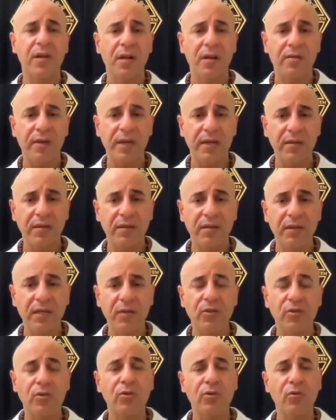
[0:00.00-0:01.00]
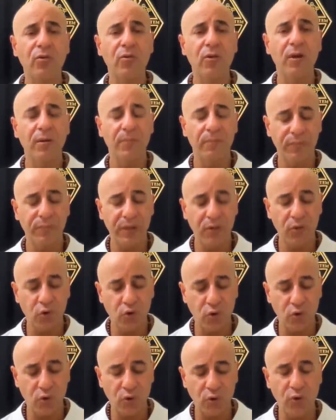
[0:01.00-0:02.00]
They need to be
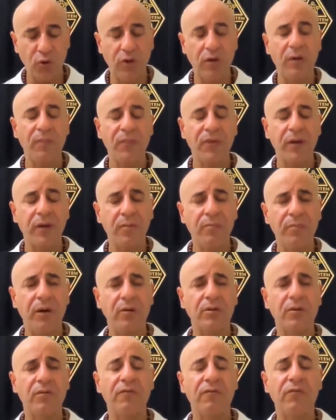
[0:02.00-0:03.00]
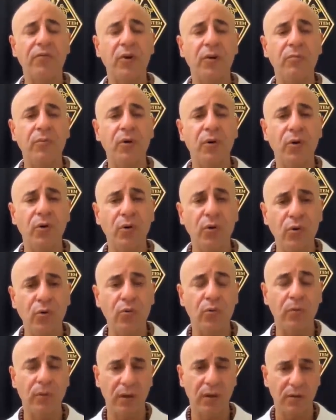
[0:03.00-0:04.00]
sure about from who.